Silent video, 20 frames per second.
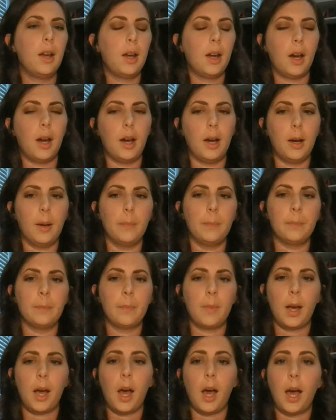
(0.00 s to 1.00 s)

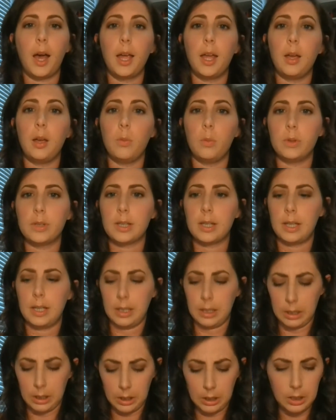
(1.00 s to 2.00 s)
I was
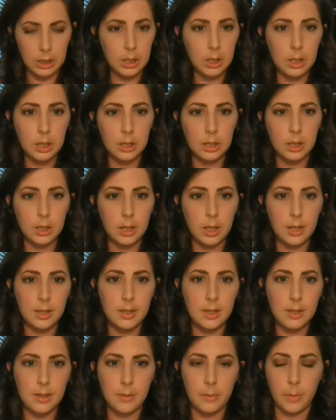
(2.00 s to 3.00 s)
like, this
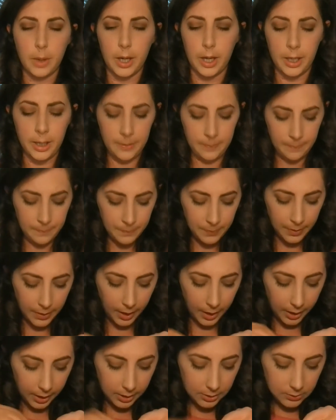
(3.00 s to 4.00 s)
isn't mine,
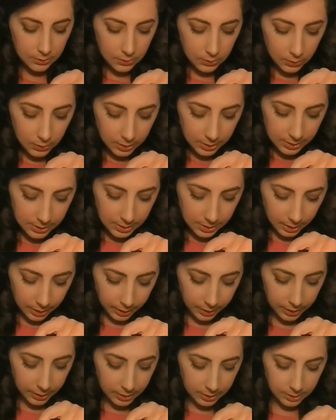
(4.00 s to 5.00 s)
I can just look
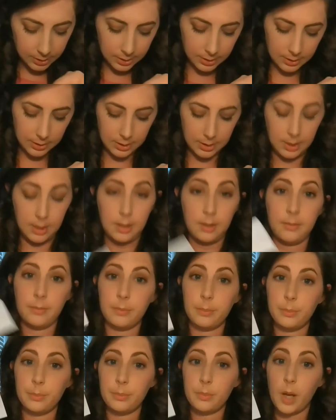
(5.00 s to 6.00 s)
inside and see,
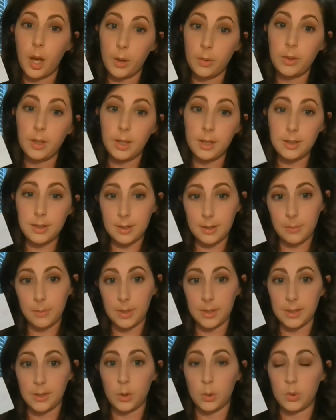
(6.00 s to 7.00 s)
oh, it is
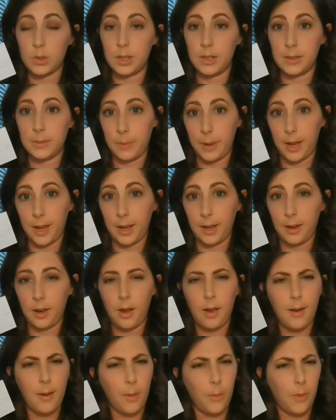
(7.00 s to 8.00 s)
Miss Oshie's bag.
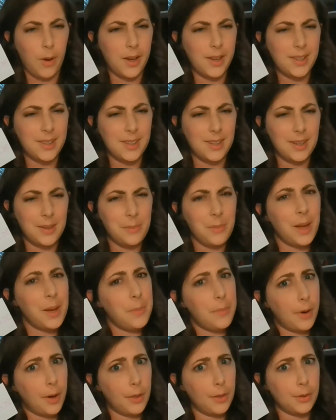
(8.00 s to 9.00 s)
Why is it in my
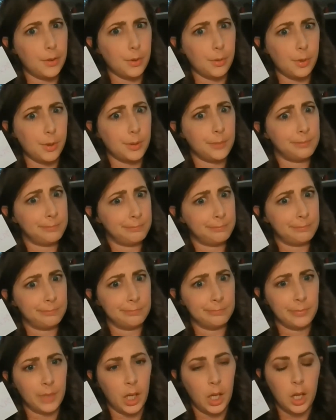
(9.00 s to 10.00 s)
brother's room?
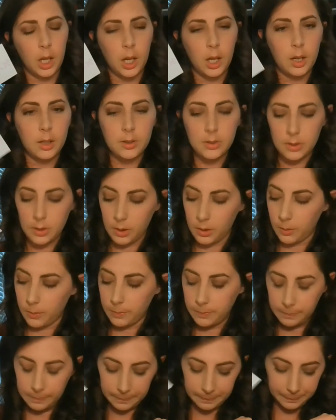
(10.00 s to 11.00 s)
So
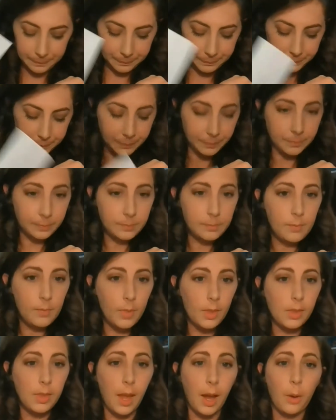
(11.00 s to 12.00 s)

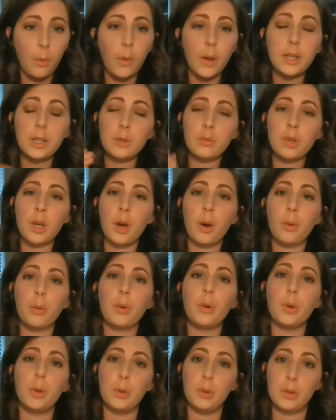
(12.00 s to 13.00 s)
that way you know
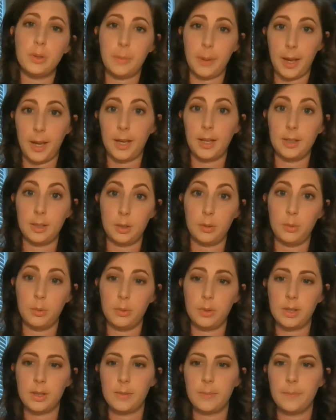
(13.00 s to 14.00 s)
whose bag is
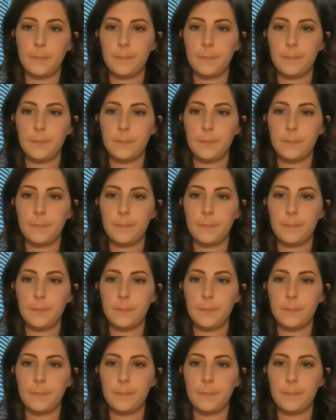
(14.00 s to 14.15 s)
whose.